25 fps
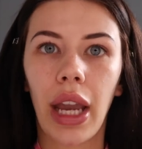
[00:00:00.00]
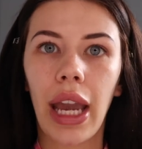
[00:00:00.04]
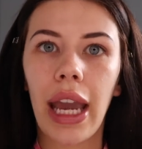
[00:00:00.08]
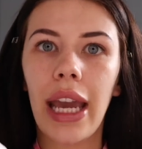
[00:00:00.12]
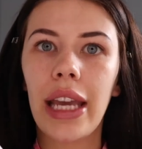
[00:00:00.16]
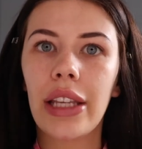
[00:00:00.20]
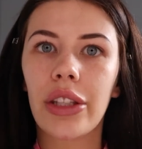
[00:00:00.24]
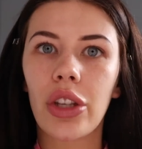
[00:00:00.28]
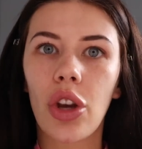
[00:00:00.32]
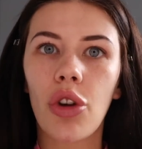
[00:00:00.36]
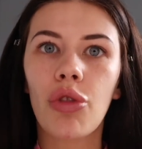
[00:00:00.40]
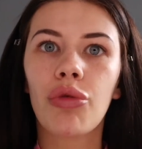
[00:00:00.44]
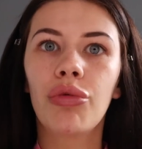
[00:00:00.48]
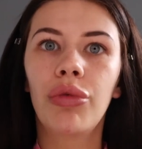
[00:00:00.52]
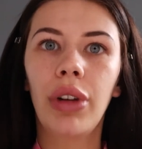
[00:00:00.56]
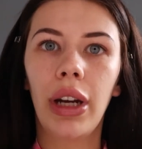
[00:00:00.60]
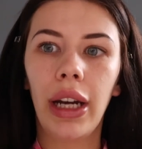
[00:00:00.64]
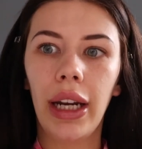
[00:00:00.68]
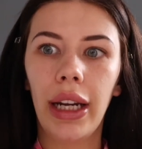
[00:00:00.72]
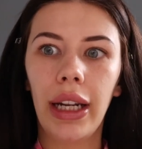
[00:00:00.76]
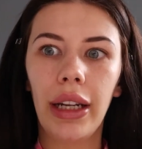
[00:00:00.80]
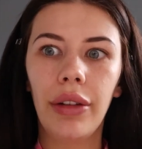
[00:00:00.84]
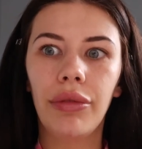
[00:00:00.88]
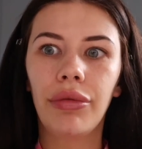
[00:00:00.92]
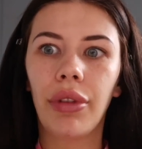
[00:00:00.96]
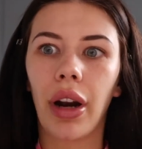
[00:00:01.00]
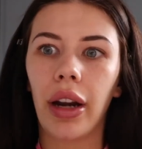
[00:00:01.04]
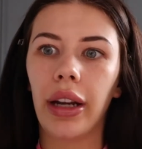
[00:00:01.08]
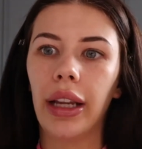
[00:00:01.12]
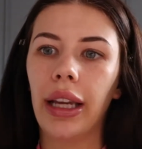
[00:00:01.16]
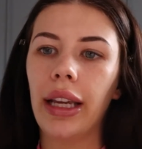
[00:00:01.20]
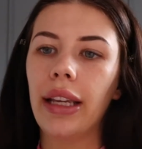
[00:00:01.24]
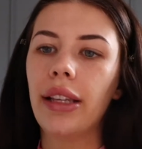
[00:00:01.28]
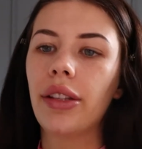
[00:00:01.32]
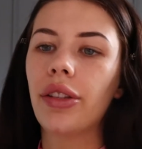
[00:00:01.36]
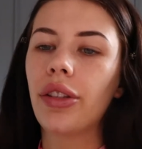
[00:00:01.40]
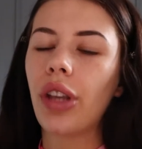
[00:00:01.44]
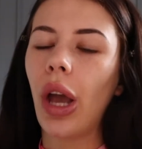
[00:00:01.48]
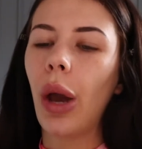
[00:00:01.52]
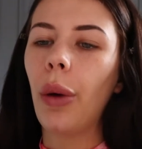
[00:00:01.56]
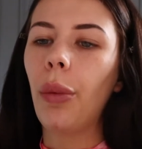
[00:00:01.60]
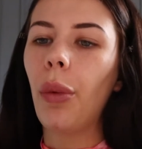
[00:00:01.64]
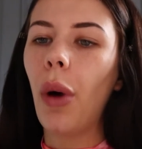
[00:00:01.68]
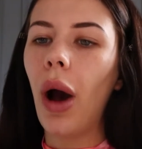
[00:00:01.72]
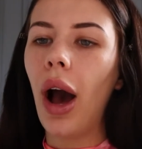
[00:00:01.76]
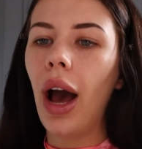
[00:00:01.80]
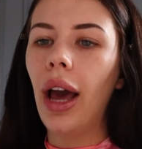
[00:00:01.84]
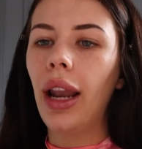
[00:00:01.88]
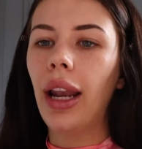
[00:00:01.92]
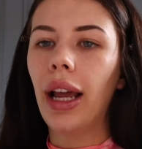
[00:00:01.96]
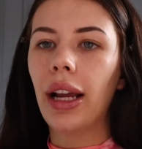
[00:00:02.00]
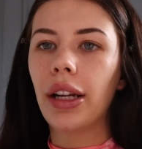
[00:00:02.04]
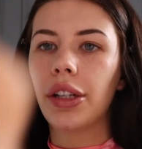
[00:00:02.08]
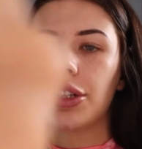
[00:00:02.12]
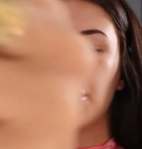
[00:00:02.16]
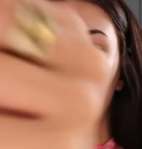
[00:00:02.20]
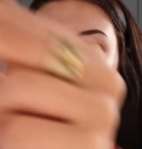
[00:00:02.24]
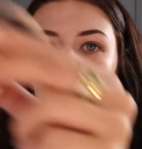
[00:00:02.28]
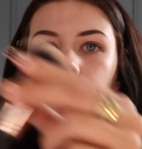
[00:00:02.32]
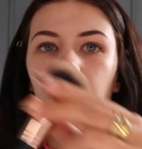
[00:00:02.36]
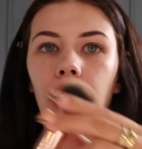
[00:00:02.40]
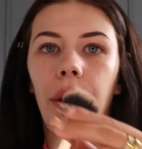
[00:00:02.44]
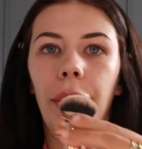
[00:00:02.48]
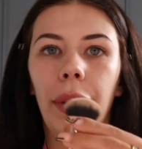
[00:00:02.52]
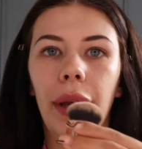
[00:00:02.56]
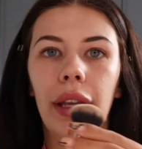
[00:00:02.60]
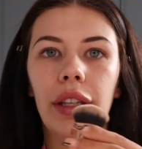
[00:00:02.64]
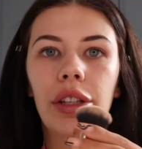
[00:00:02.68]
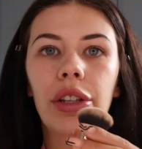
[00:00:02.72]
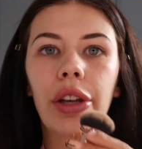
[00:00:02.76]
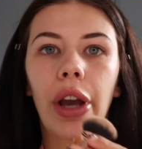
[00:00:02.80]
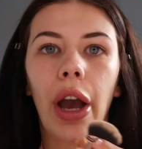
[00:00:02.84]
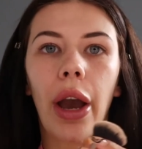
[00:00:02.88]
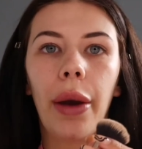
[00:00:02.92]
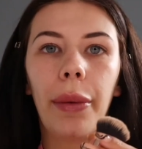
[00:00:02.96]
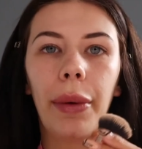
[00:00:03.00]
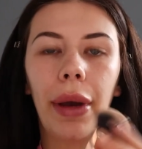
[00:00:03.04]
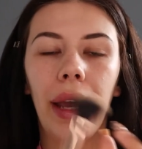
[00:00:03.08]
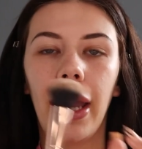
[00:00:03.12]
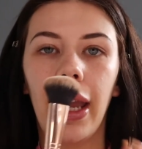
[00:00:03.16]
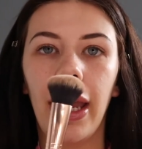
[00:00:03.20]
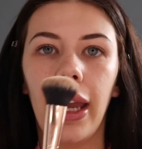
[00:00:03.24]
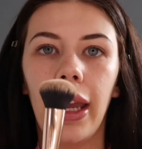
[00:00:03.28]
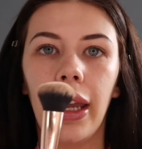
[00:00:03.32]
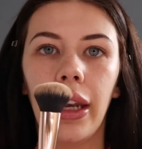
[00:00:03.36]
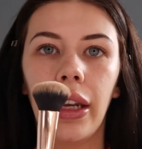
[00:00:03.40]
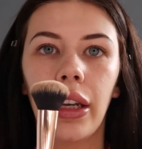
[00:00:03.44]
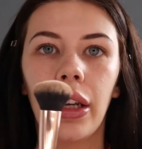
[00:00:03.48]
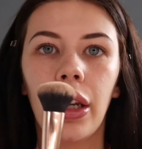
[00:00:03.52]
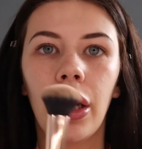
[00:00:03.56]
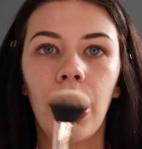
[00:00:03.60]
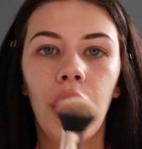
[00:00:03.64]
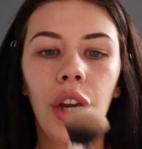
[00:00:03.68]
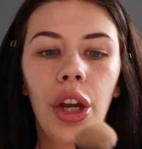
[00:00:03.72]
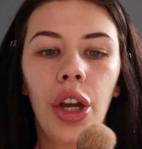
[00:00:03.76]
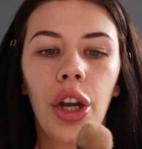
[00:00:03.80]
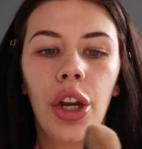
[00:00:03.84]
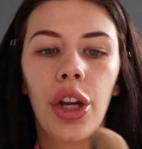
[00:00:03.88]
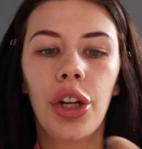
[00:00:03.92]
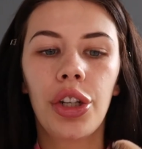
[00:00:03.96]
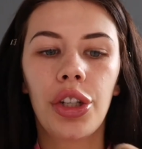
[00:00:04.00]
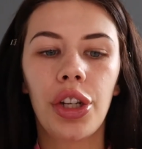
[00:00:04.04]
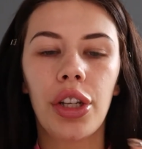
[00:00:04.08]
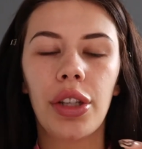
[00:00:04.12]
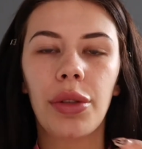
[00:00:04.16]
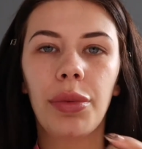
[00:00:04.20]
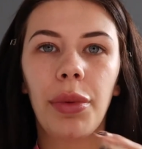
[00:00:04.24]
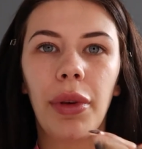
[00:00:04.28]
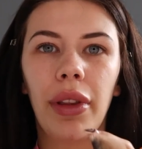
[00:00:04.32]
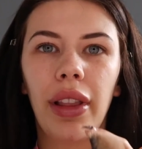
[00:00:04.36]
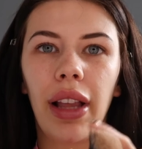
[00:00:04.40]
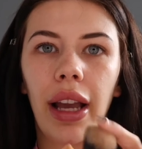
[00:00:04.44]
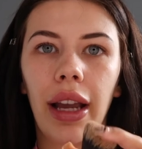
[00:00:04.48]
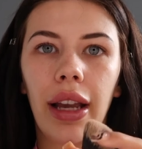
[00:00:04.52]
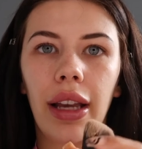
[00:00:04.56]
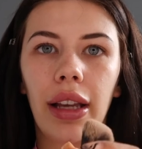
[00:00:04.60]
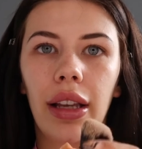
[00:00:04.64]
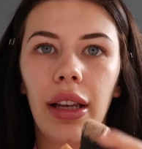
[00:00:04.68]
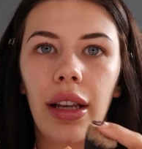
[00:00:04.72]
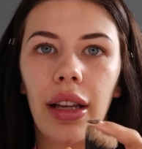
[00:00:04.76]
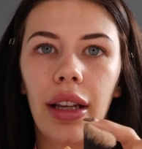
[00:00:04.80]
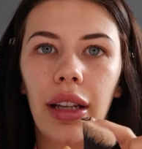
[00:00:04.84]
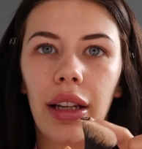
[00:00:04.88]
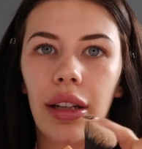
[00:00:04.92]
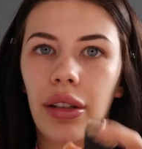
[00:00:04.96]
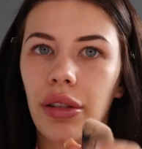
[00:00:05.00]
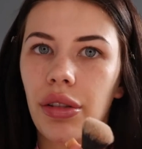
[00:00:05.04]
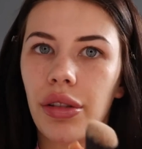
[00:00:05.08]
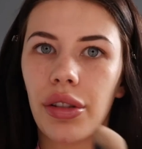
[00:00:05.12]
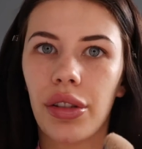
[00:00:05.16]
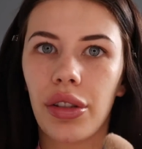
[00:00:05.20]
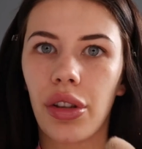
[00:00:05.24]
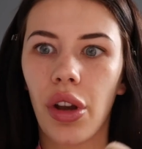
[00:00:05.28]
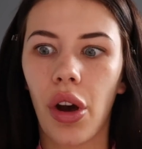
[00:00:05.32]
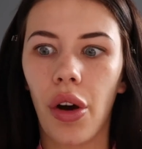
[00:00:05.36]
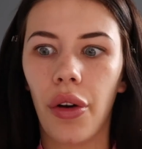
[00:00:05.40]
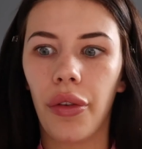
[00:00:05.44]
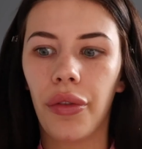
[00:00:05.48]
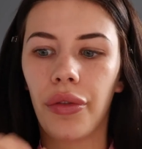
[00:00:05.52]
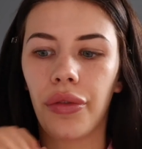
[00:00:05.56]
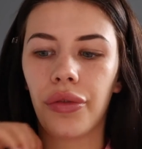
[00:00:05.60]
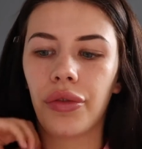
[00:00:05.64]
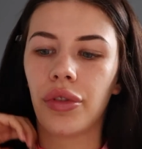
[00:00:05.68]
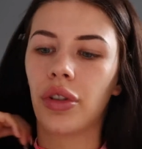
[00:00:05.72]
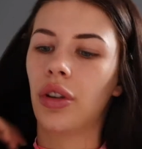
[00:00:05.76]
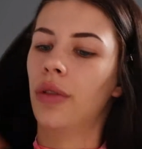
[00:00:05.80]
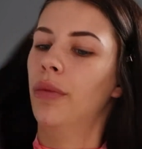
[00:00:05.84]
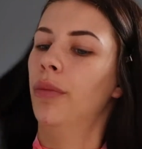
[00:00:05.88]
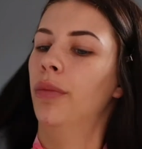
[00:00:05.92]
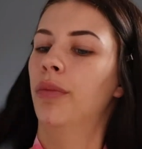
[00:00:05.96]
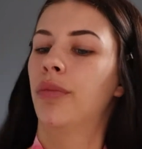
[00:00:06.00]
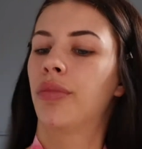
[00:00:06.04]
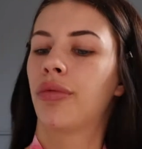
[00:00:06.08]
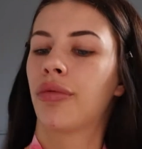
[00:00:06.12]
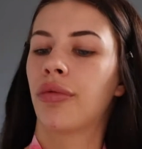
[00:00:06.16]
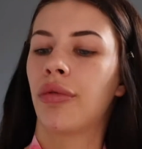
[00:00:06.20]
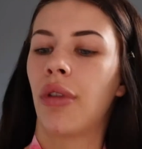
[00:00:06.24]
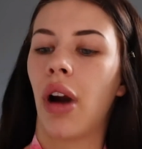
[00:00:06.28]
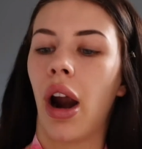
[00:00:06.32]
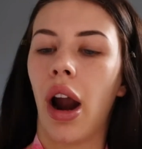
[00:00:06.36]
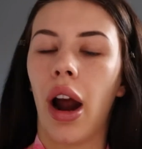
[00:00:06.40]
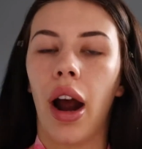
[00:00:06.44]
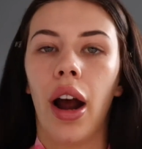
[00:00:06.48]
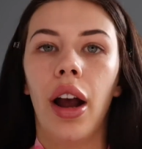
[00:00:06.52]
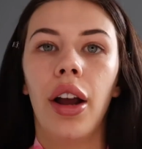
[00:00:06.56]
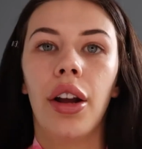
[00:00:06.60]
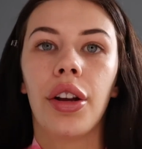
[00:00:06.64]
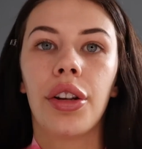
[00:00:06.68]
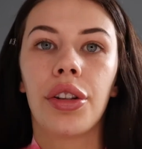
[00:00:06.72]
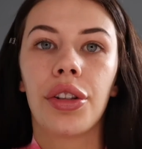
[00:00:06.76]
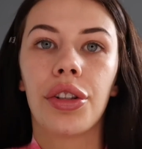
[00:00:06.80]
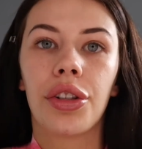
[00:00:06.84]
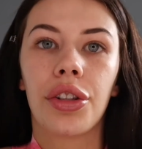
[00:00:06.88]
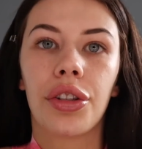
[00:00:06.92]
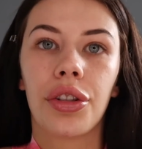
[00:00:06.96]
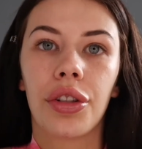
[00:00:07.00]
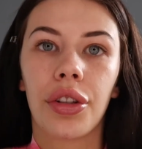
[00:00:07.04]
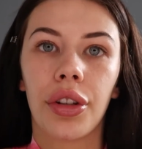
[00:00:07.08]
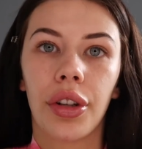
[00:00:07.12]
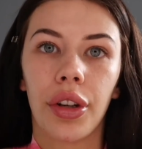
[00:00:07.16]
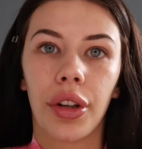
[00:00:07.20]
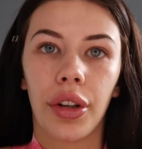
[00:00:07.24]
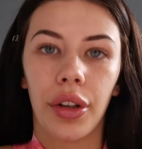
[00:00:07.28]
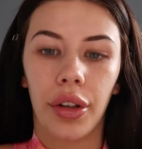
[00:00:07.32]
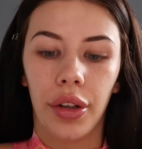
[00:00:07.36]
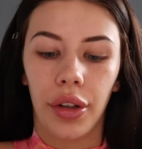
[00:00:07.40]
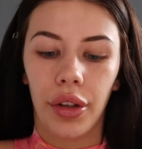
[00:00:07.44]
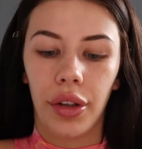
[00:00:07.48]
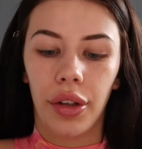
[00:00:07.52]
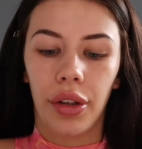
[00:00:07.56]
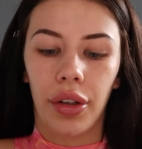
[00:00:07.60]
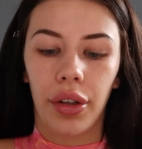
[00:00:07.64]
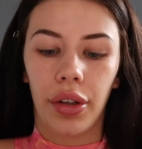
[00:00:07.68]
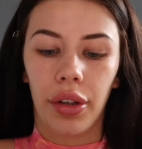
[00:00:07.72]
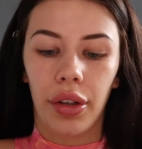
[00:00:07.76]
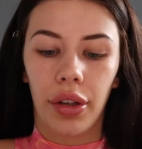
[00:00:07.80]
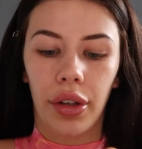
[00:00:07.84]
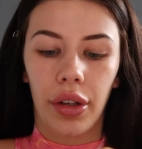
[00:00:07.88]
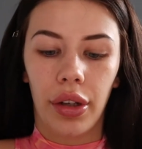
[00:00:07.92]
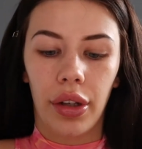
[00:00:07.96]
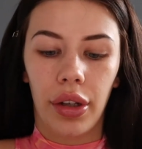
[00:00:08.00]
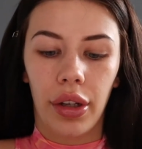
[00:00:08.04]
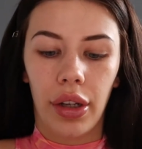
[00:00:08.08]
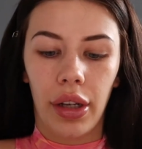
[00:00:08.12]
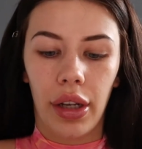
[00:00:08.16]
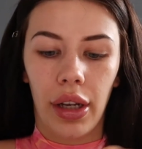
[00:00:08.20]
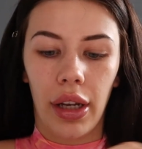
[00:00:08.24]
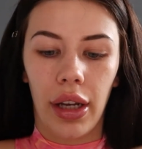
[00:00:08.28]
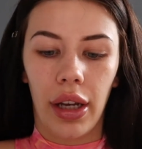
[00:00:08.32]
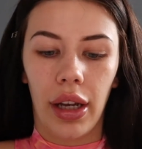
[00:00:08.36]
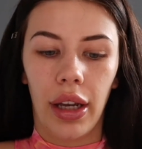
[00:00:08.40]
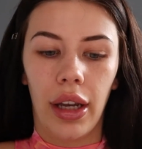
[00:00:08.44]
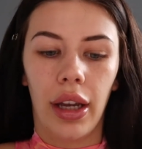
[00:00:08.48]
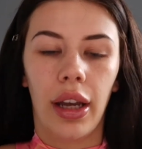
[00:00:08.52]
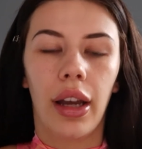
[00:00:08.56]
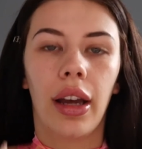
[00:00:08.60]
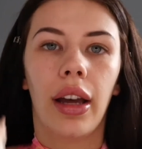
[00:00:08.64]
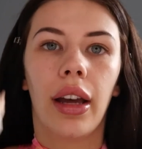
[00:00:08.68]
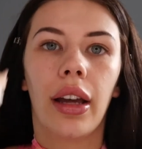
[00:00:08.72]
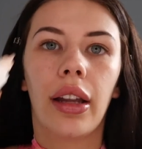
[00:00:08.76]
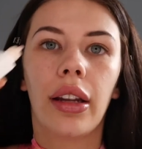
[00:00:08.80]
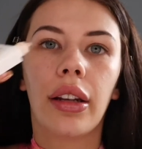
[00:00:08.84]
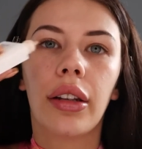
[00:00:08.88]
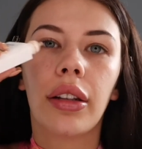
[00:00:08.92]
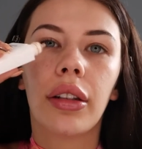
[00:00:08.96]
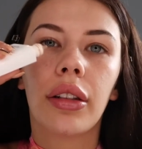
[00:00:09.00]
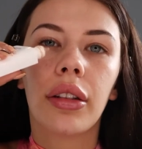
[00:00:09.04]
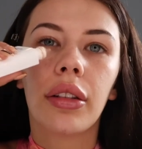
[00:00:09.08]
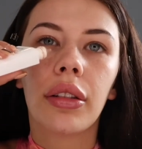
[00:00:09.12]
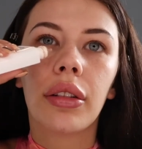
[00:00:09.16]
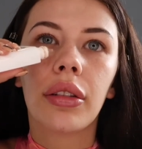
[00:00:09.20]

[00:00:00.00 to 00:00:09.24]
It's really runny, so what I like to do is go in just with like a little soft brush, and